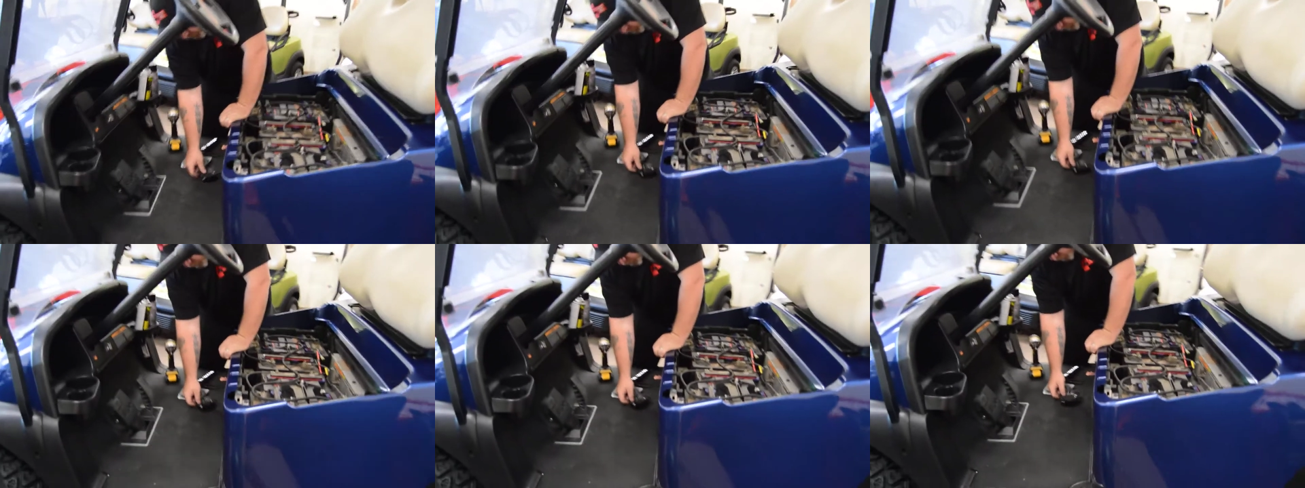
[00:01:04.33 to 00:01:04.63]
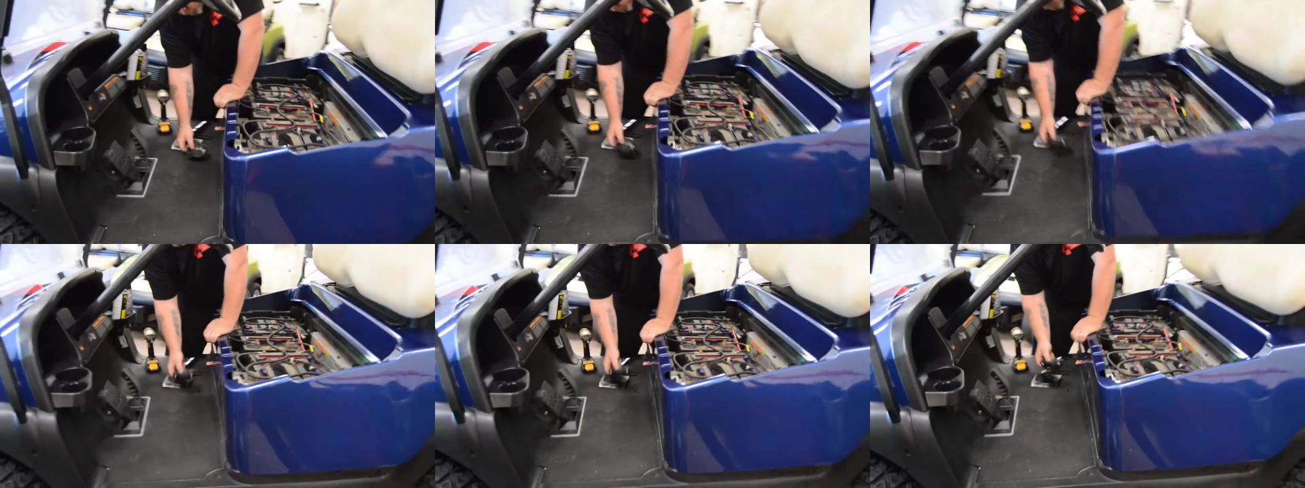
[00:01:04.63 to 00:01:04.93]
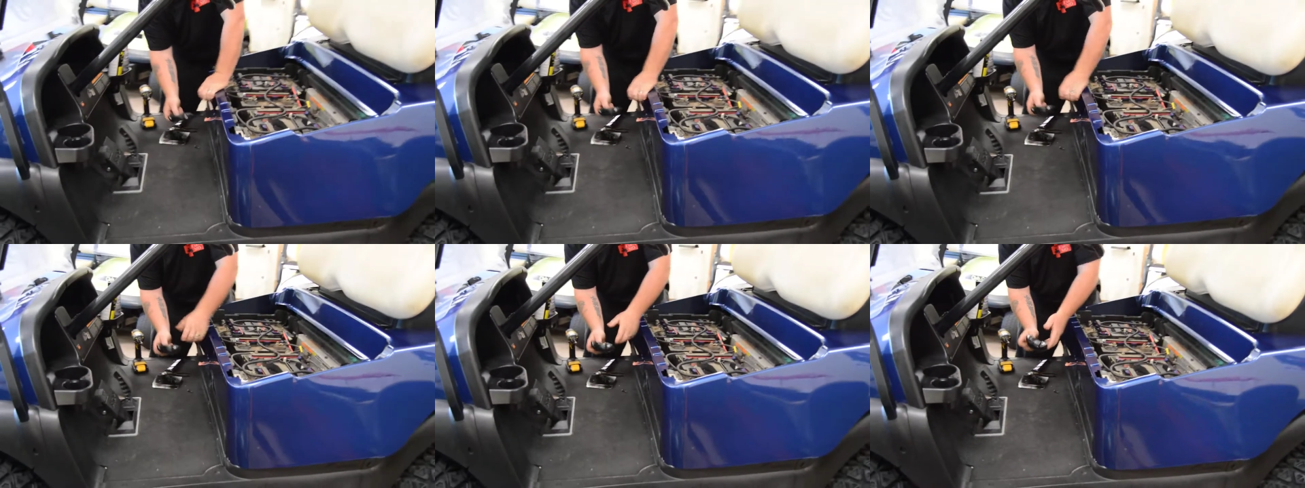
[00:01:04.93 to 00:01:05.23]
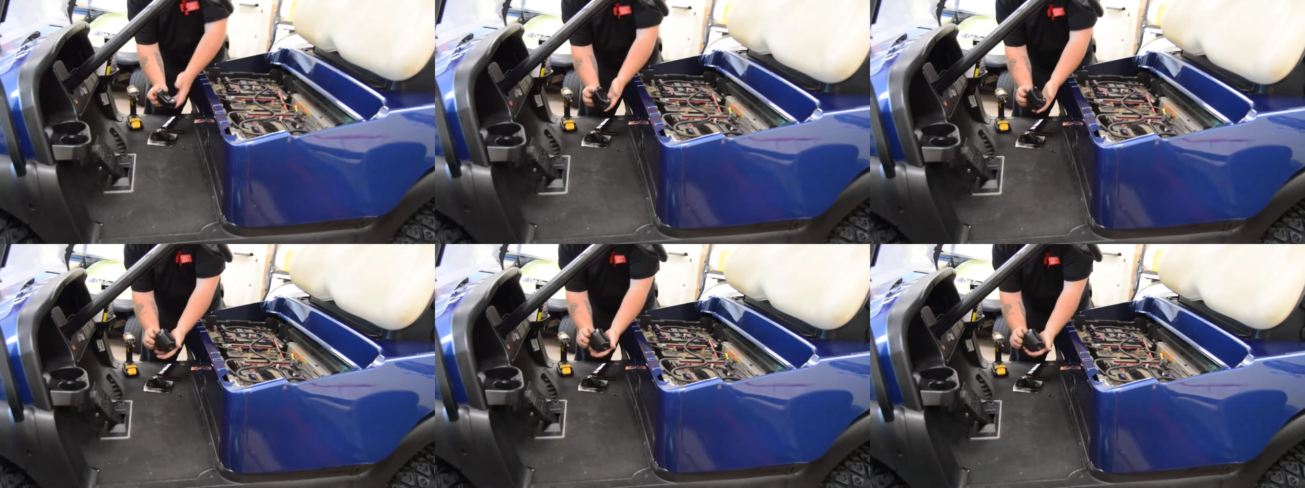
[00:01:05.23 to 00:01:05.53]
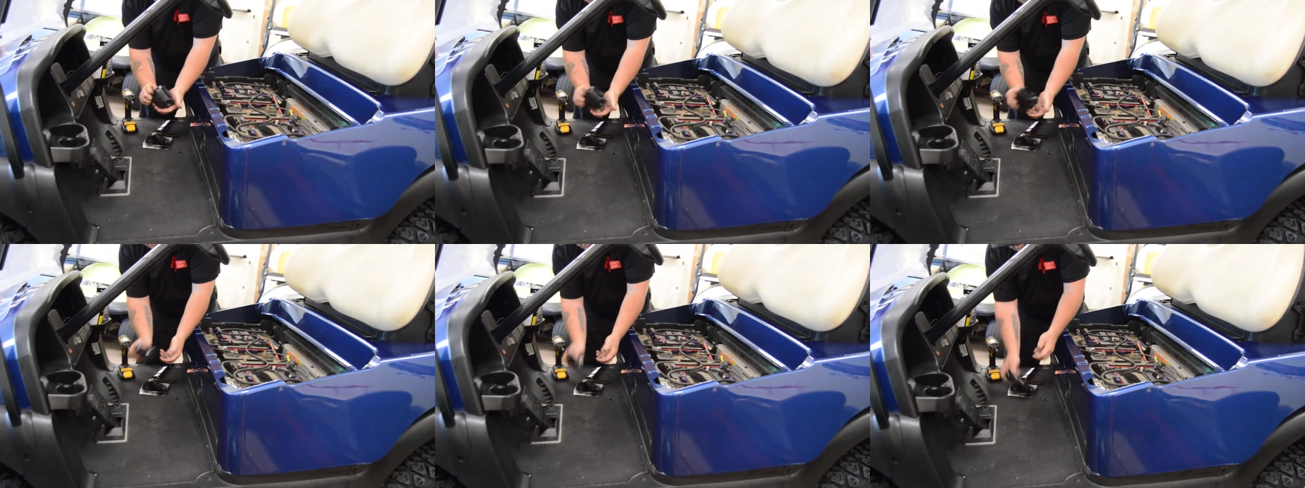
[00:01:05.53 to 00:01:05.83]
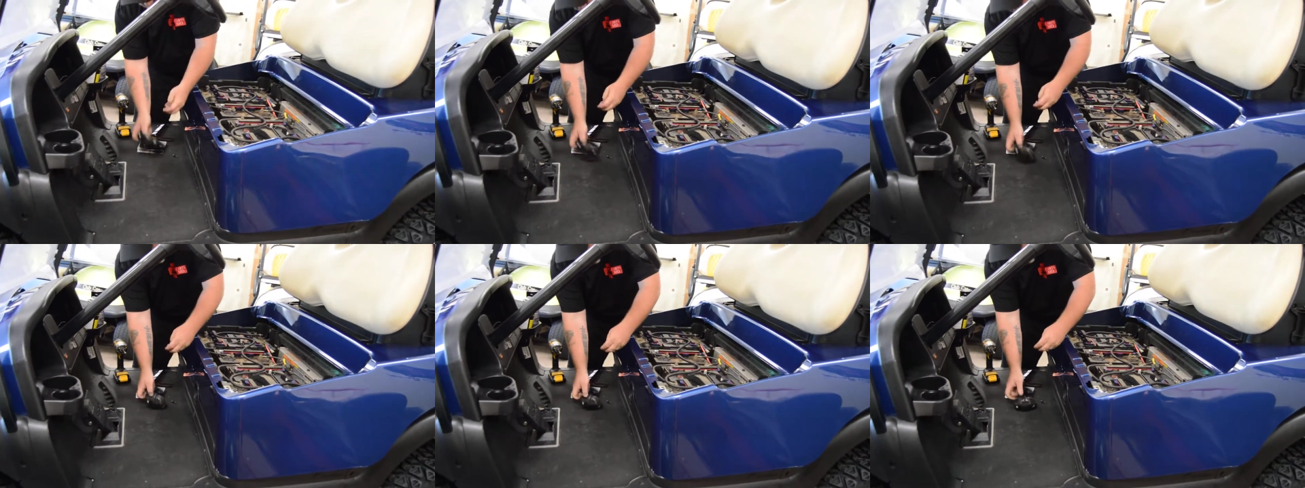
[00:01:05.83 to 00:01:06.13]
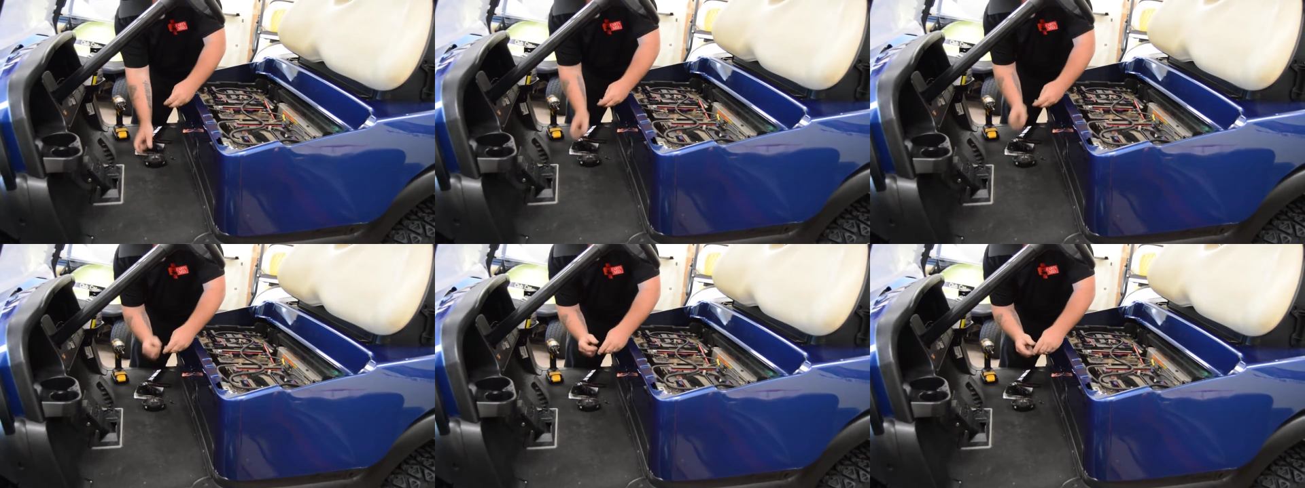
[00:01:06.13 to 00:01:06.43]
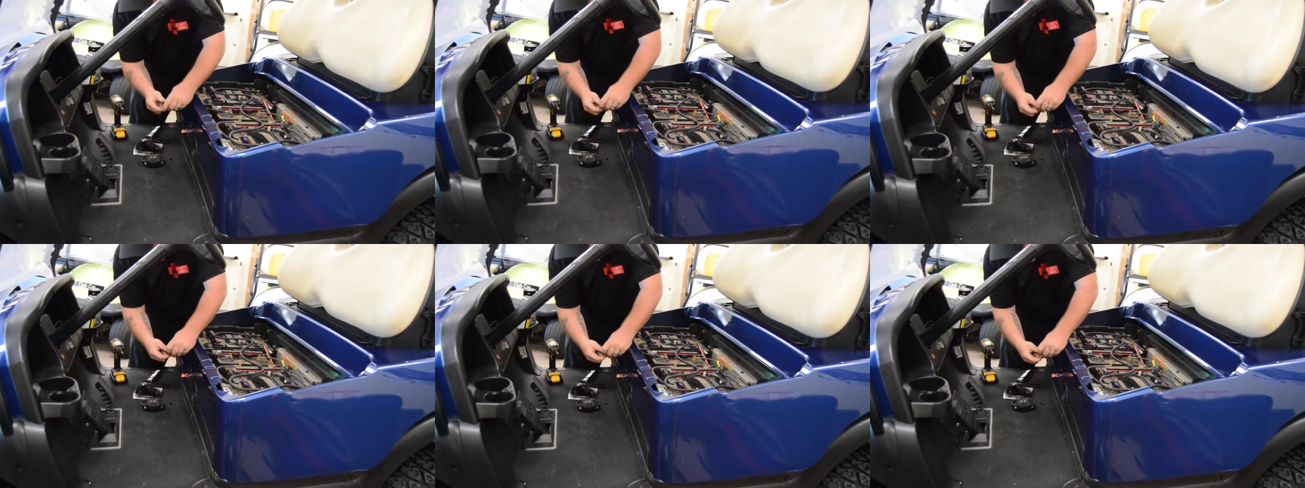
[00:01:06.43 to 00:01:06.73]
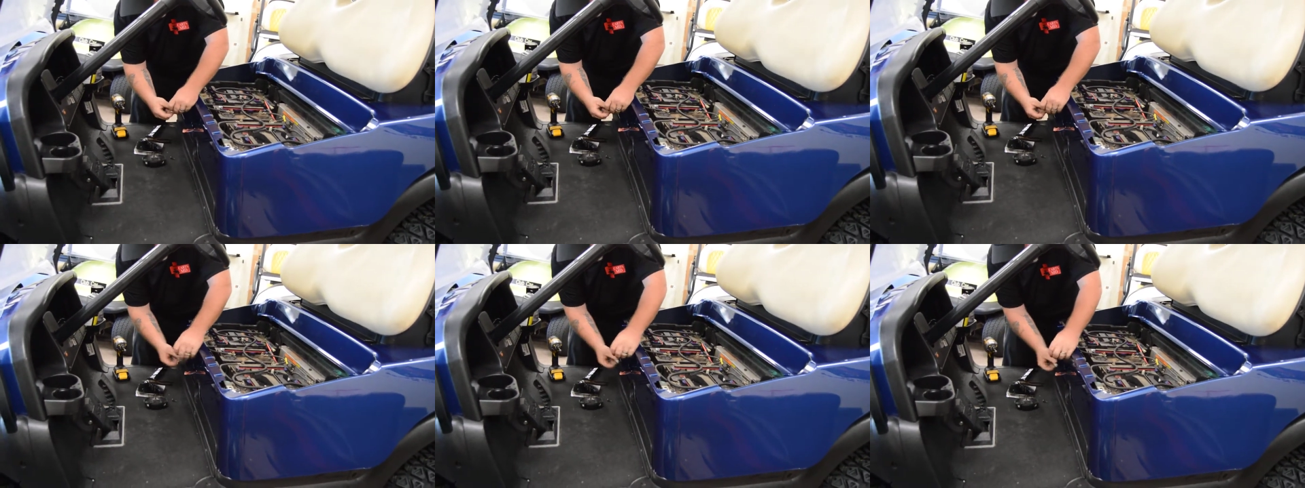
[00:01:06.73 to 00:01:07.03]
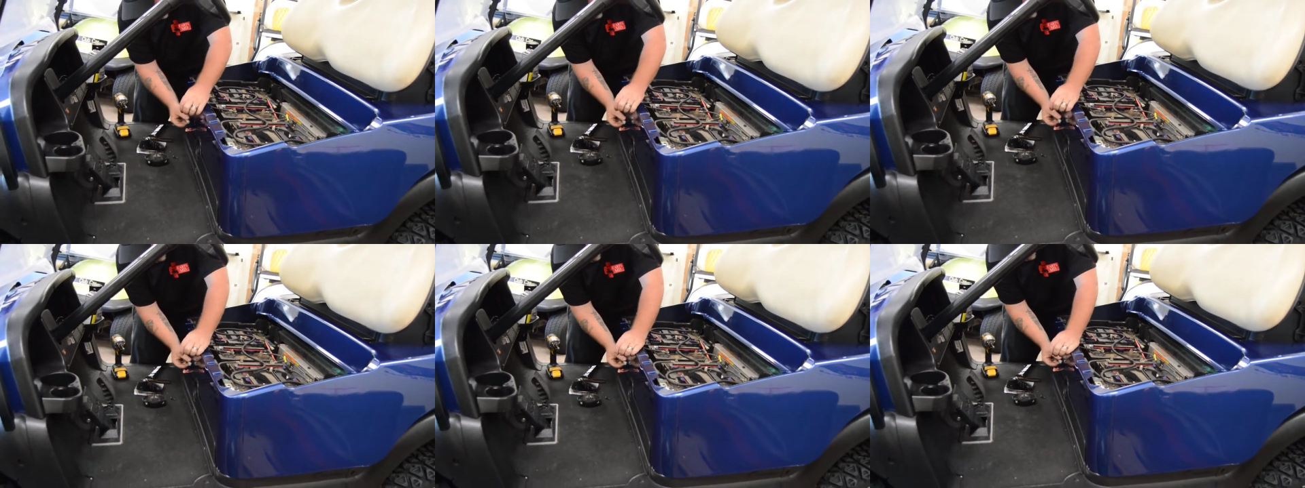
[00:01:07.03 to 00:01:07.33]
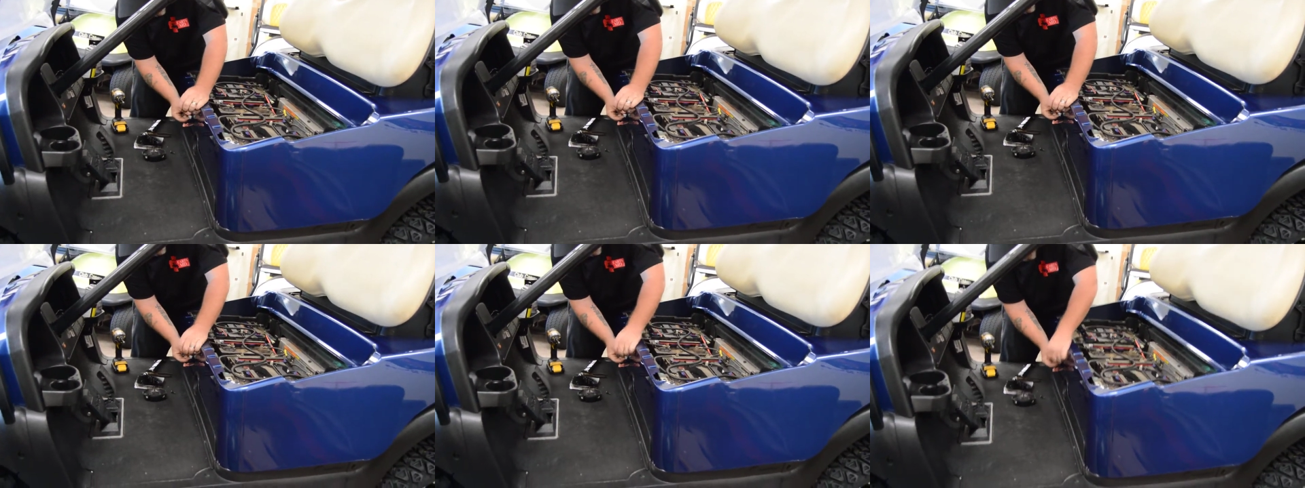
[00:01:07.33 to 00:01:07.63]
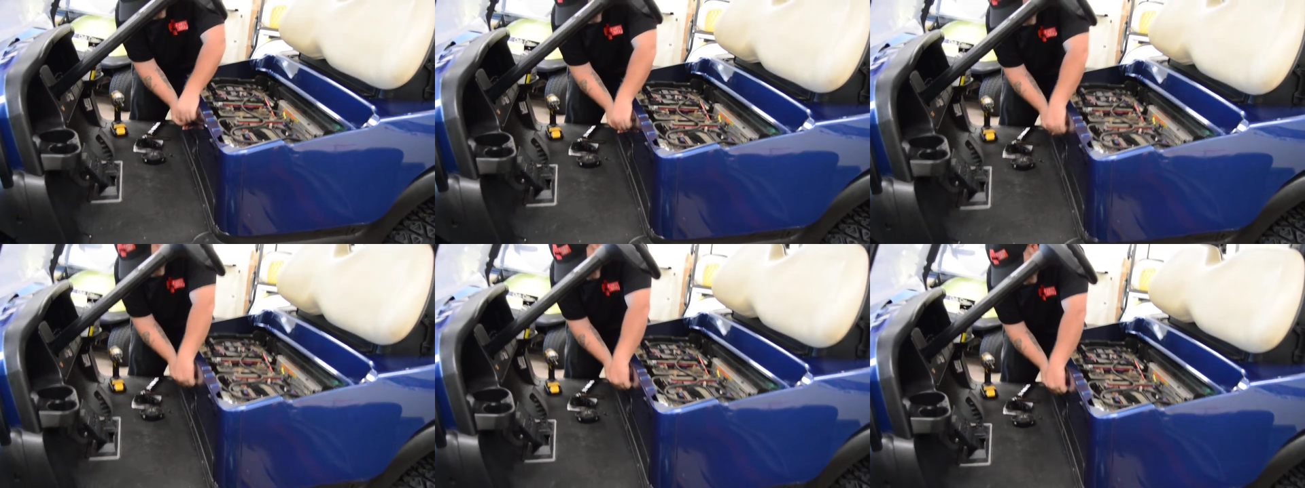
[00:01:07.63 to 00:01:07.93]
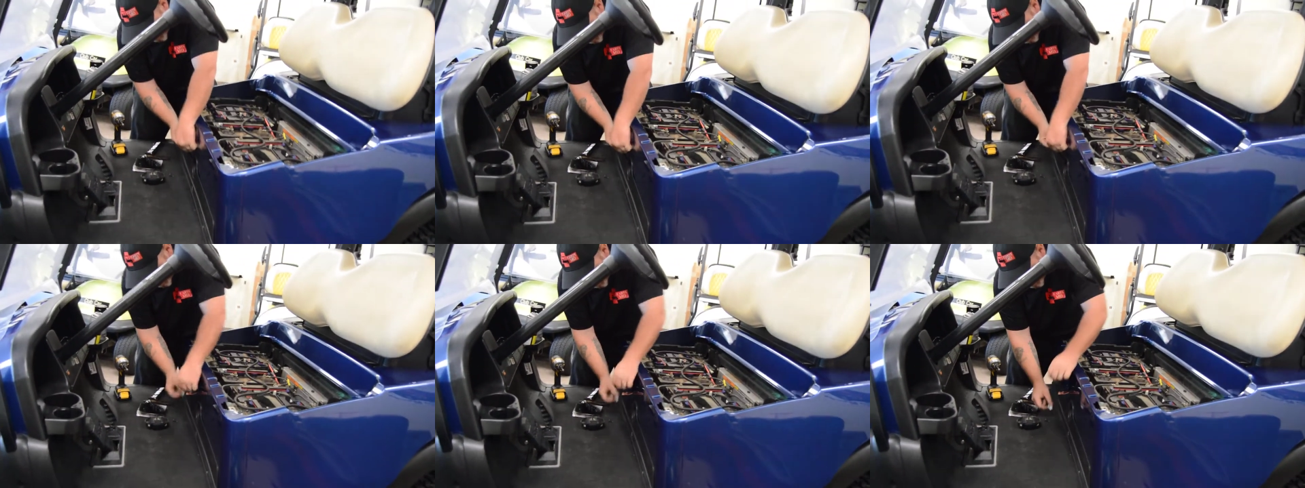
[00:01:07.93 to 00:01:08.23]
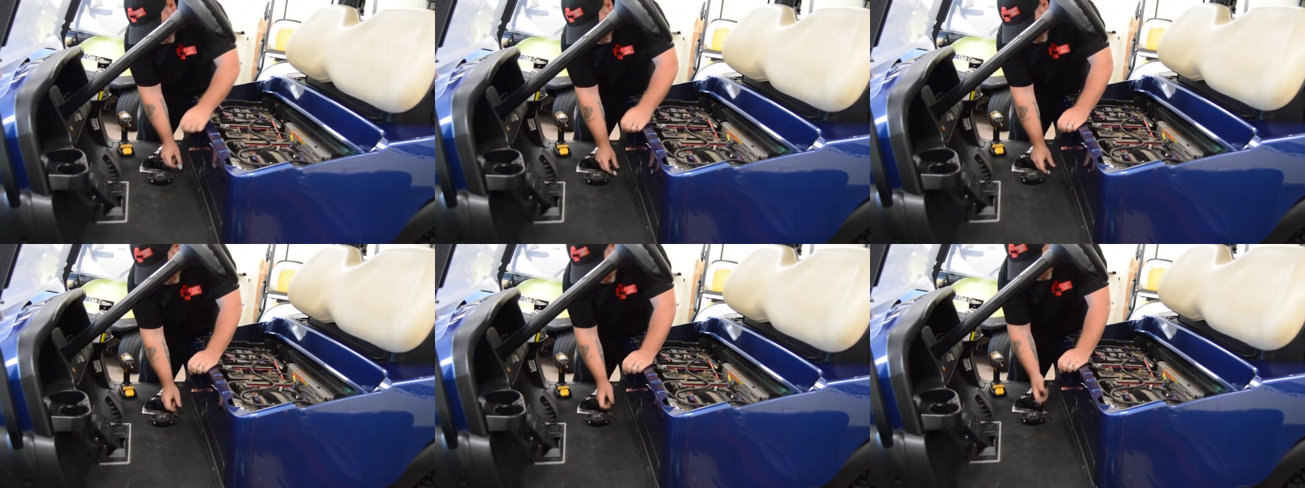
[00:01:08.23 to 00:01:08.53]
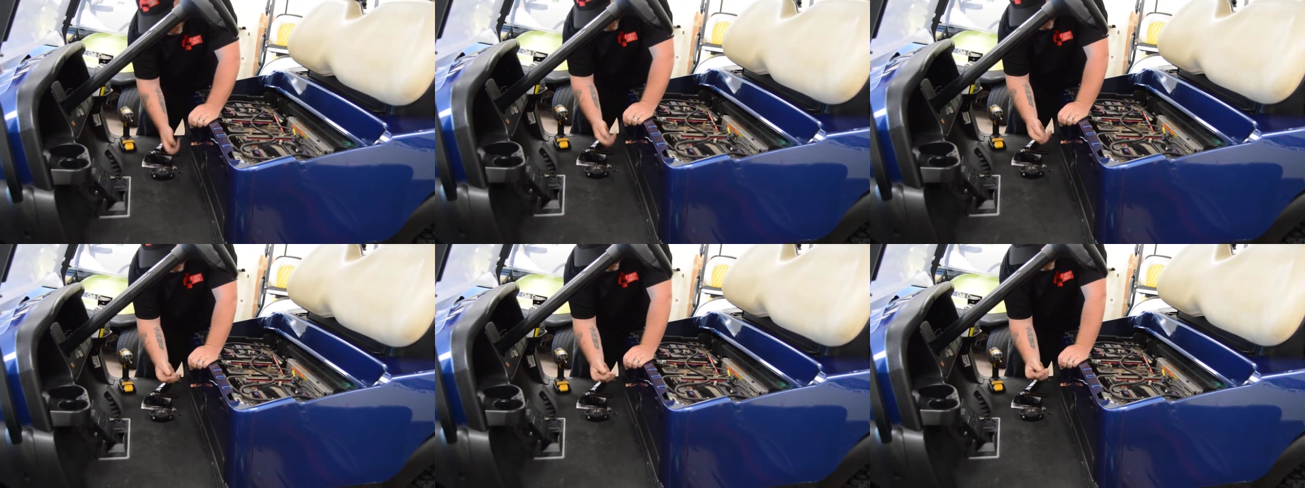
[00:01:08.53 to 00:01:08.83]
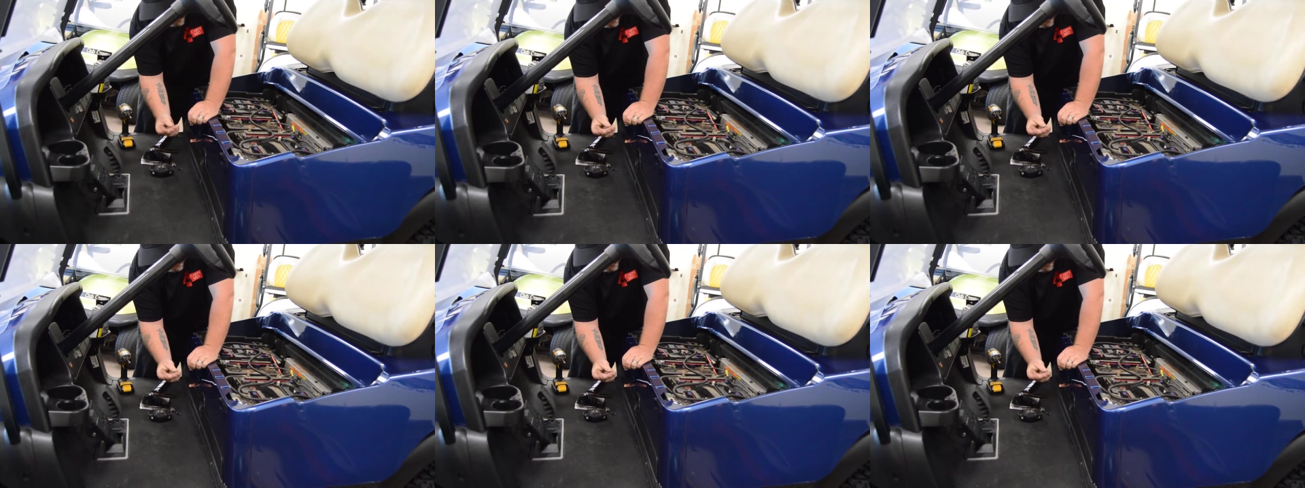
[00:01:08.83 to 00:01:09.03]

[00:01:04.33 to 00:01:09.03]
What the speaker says: [unreadable: no face in view]